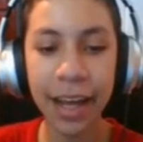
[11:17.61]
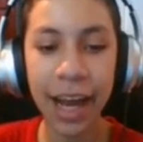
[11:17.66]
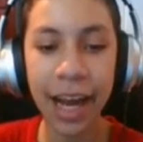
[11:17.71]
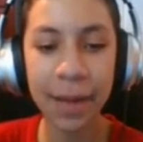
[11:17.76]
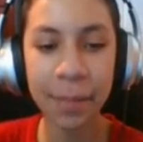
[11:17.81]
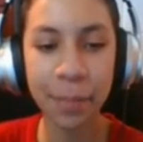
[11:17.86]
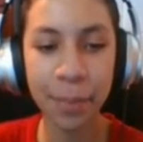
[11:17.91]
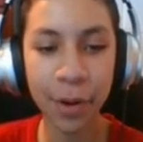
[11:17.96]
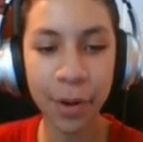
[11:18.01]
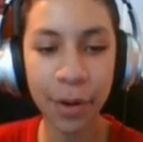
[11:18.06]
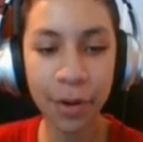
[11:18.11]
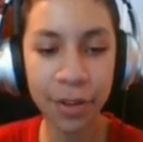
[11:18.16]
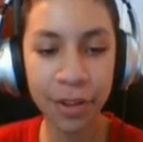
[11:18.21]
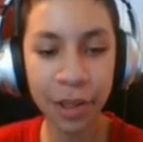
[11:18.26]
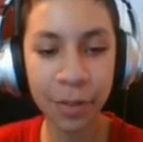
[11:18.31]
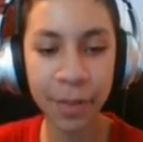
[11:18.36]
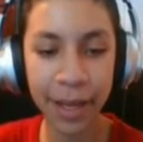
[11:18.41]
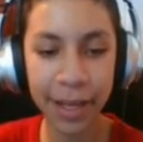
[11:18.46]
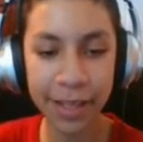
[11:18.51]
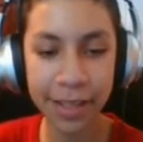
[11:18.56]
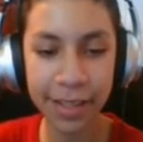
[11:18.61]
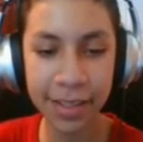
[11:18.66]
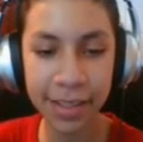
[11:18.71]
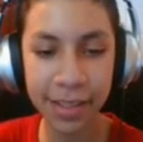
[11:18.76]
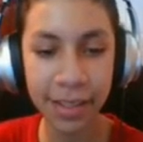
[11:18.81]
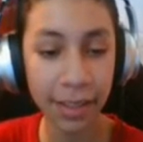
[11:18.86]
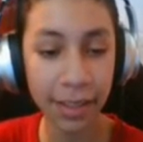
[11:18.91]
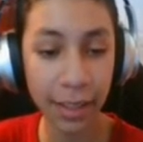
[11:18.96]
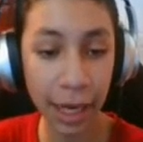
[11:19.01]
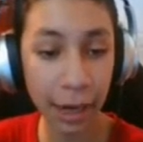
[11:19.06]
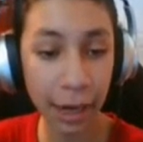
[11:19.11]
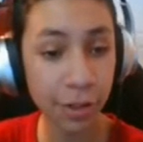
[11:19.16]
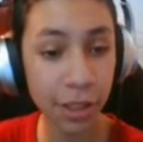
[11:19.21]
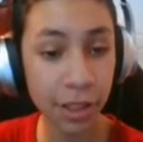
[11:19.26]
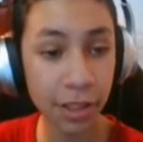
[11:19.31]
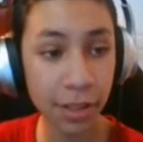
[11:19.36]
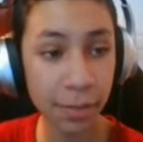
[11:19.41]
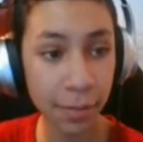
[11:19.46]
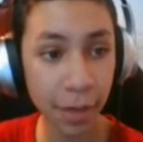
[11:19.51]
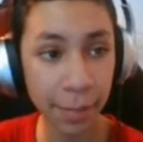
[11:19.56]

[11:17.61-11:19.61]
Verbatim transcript: I broke their base. Now it's just